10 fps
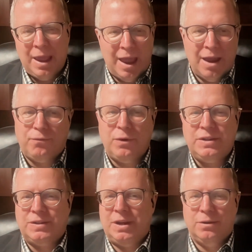Every
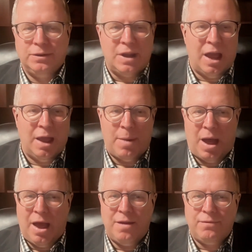single time
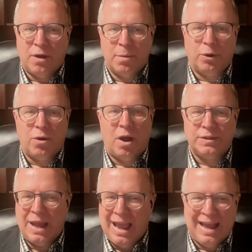I've come
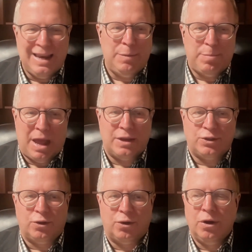across any
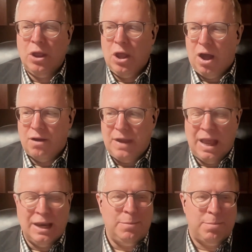pastor of
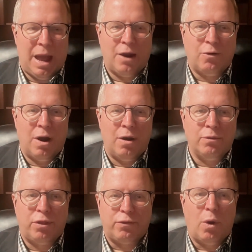any
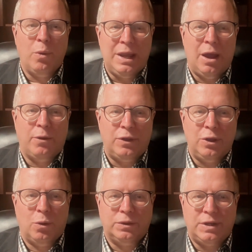background throwing out the
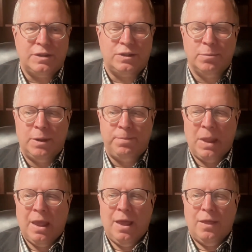Old Testament,
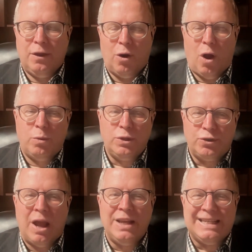they're always
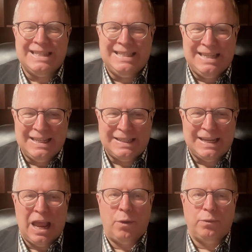trying to
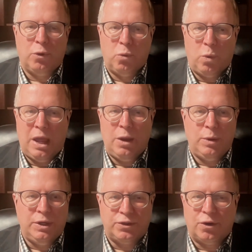discount the way
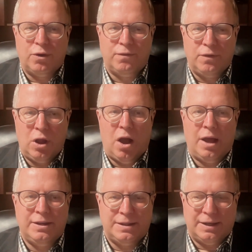we serve
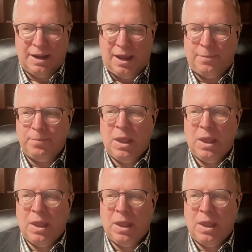God today